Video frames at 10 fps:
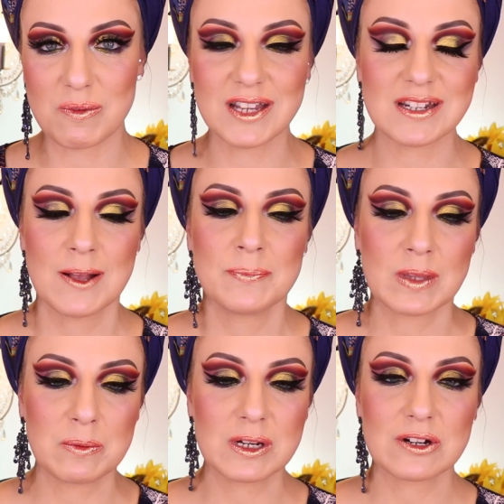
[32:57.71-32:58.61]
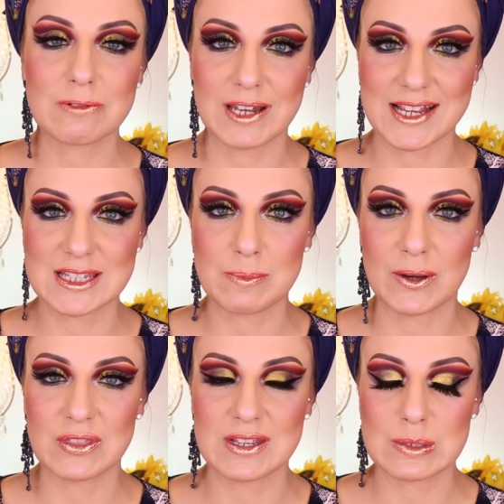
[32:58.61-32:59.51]
right? We are relaxed
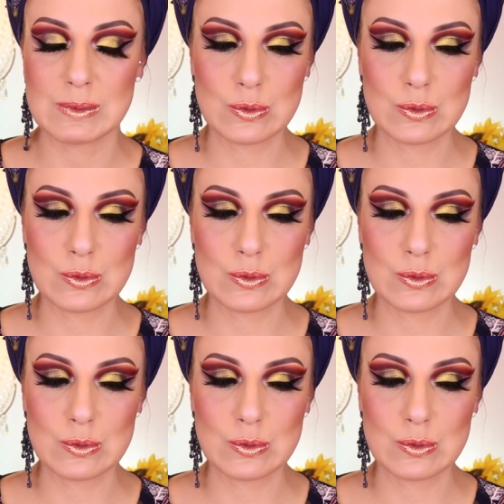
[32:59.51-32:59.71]
about this.